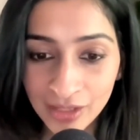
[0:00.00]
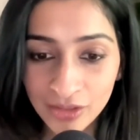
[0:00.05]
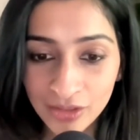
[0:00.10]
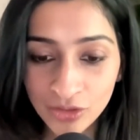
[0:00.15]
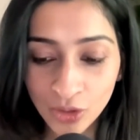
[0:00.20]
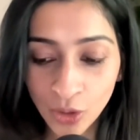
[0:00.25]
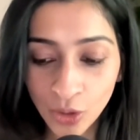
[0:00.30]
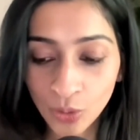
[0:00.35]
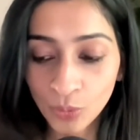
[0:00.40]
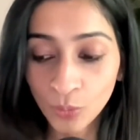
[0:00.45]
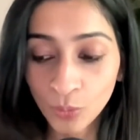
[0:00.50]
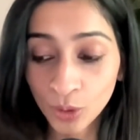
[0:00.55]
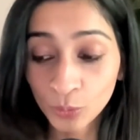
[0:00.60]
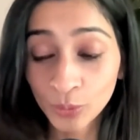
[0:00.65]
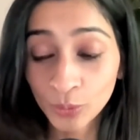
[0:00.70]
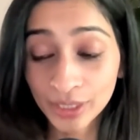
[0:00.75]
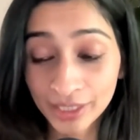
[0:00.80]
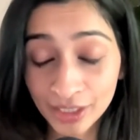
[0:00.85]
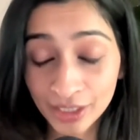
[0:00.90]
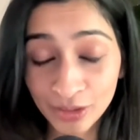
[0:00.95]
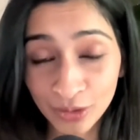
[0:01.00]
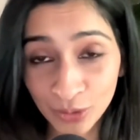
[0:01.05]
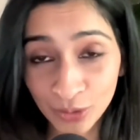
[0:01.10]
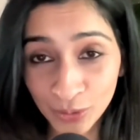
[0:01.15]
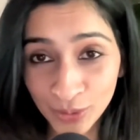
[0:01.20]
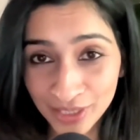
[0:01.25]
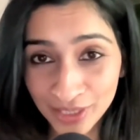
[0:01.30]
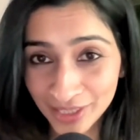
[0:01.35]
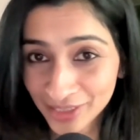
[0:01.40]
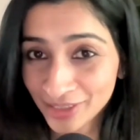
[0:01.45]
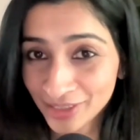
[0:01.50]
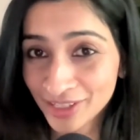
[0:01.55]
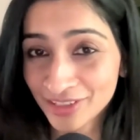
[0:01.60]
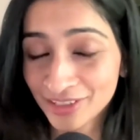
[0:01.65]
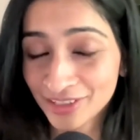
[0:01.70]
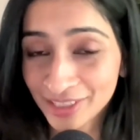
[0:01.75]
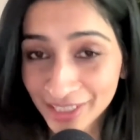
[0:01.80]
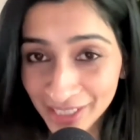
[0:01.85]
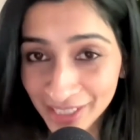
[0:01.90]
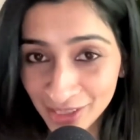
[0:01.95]
So what we need to do is address
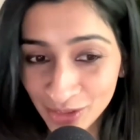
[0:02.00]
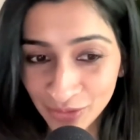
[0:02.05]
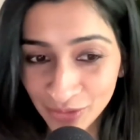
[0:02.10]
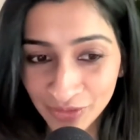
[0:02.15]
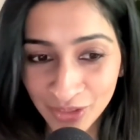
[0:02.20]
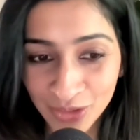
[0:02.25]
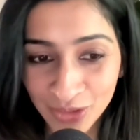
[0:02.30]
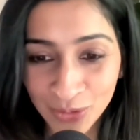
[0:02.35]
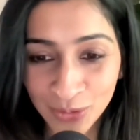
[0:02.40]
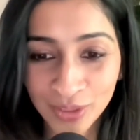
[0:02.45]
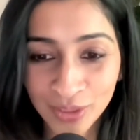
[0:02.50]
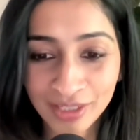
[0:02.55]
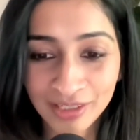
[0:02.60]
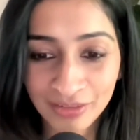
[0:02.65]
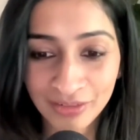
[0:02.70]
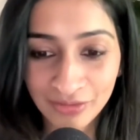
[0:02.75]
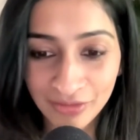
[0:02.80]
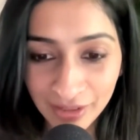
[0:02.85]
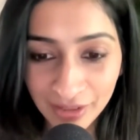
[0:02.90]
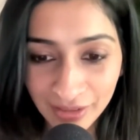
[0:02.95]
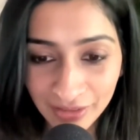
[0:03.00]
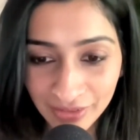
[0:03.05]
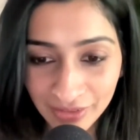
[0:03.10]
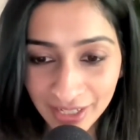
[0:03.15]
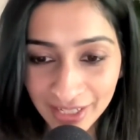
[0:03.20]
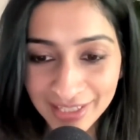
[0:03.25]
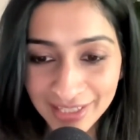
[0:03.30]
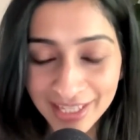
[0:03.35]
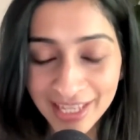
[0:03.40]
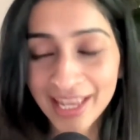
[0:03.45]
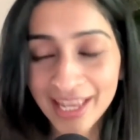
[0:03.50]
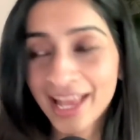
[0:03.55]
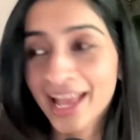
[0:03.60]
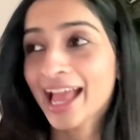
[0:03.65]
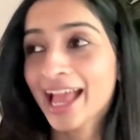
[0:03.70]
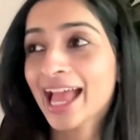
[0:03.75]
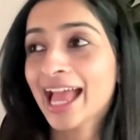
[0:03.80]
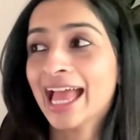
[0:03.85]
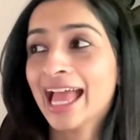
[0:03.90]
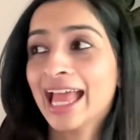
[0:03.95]
the needs of the student in front of us
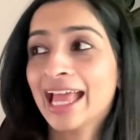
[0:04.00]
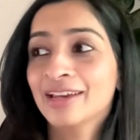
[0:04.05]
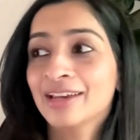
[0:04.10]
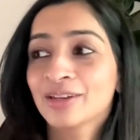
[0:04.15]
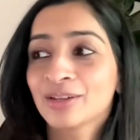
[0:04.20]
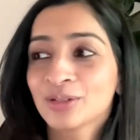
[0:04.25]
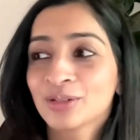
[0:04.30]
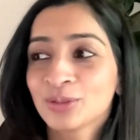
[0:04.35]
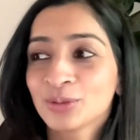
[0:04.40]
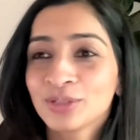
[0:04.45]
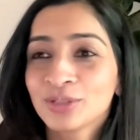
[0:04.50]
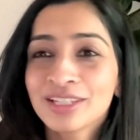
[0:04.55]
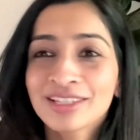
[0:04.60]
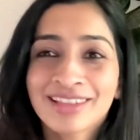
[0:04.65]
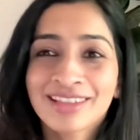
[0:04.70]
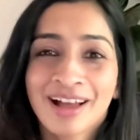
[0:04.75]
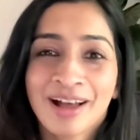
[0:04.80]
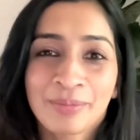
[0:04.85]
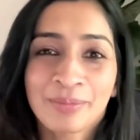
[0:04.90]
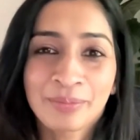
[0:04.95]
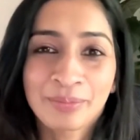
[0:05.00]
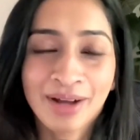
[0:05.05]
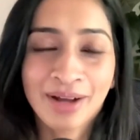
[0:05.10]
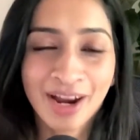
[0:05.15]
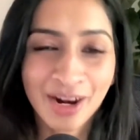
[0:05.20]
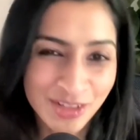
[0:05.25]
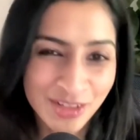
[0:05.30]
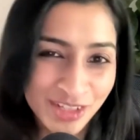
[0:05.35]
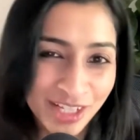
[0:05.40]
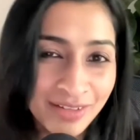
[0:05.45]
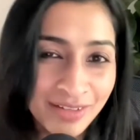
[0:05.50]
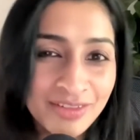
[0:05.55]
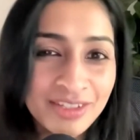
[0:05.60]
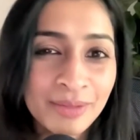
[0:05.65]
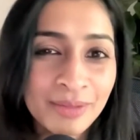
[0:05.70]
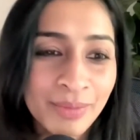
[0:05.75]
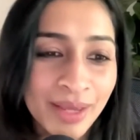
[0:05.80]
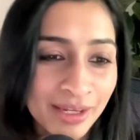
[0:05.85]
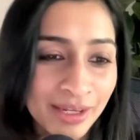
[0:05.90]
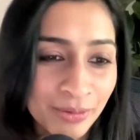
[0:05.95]
and to disarm ourselves
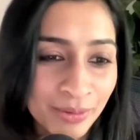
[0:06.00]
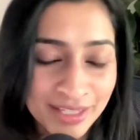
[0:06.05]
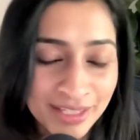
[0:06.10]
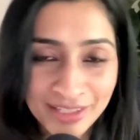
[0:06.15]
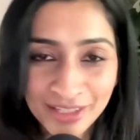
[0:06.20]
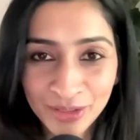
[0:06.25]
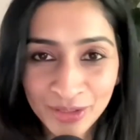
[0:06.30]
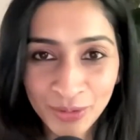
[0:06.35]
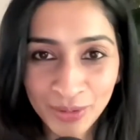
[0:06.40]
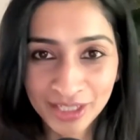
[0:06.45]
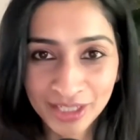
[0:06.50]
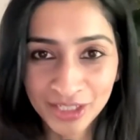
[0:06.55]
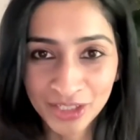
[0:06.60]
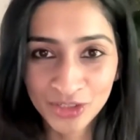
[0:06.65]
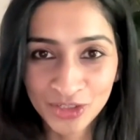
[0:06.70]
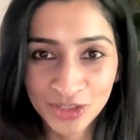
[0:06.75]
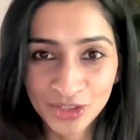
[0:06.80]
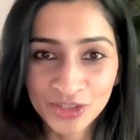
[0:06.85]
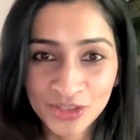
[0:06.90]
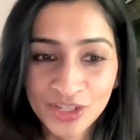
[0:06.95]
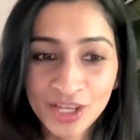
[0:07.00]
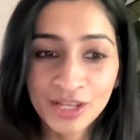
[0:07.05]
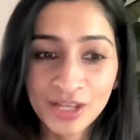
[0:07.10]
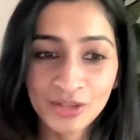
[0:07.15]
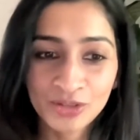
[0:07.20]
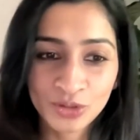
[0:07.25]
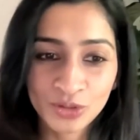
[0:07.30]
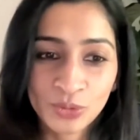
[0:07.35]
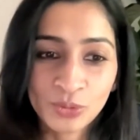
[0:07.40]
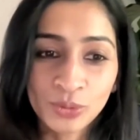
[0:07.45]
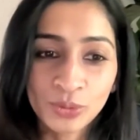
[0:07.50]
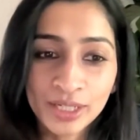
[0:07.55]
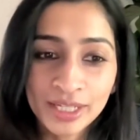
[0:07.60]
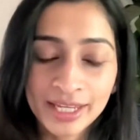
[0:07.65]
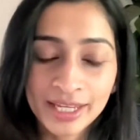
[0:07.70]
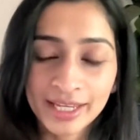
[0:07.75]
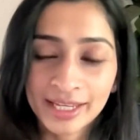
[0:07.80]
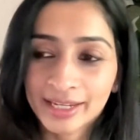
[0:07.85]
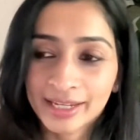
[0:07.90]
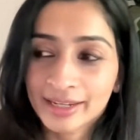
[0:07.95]
in many ways as yoga teachers so we
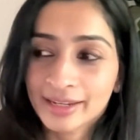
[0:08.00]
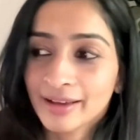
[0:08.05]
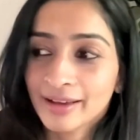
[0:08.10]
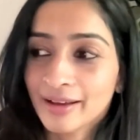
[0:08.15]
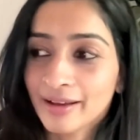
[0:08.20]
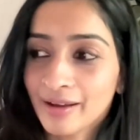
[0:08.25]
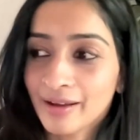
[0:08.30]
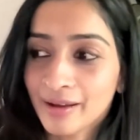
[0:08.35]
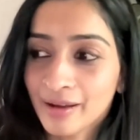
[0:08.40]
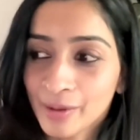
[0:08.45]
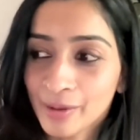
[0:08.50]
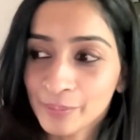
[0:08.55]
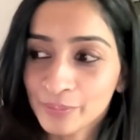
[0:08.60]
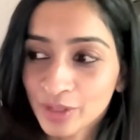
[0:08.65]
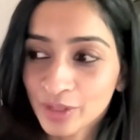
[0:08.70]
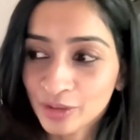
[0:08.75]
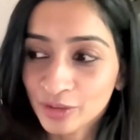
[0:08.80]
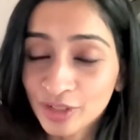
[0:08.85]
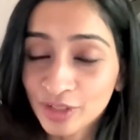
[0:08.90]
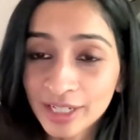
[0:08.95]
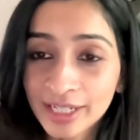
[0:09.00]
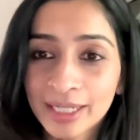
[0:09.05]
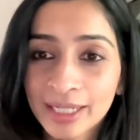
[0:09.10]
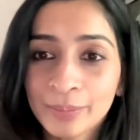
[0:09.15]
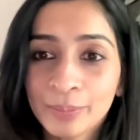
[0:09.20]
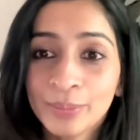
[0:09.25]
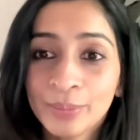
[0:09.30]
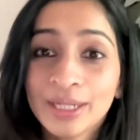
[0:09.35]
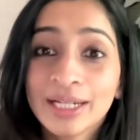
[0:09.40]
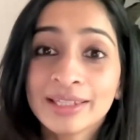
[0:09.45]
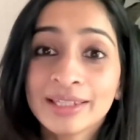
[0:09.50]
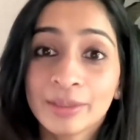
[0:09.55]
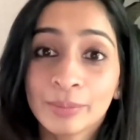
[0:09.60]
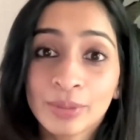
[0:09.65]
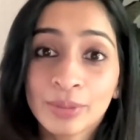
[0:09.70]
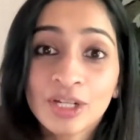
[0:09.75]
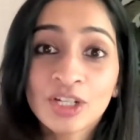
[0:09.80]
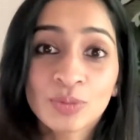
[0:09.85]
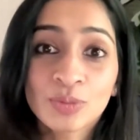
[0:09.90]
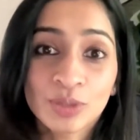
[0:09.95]
can really build the
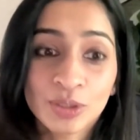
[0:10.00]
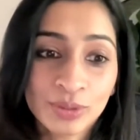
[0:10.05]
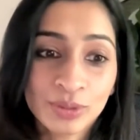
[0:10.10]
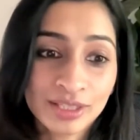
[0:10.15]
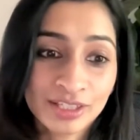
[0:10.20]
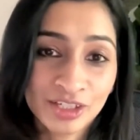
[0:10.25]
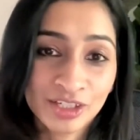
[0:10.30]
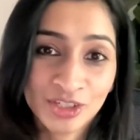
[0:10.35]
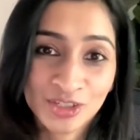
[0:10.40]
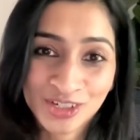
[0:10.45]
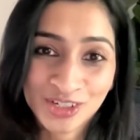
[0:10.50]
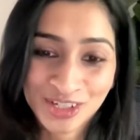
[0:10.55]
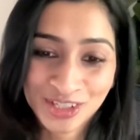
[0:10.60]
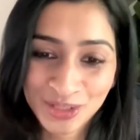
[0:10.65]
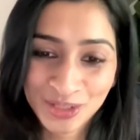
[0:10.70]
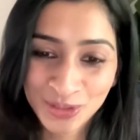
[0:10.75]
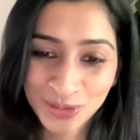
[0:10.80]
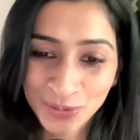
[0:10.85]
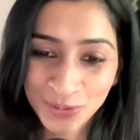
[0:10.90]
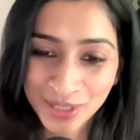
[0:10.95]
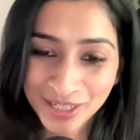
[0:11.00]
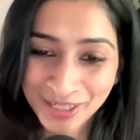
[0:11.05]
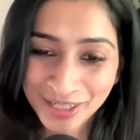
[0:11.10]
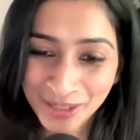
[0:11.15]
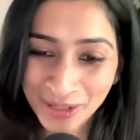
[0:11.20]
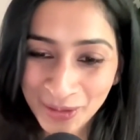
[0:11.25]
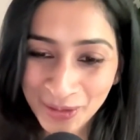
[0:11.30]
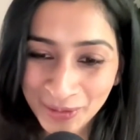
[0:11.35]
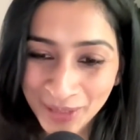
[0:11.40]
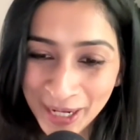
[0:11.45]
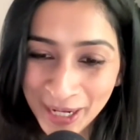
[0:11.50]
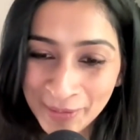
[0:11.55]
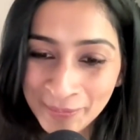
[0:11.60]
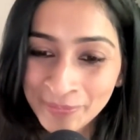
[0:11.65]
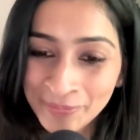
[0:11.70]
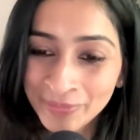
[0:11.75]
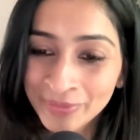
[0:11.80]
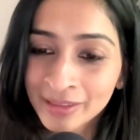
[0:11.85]
bridge between the teacher and the student. Okay.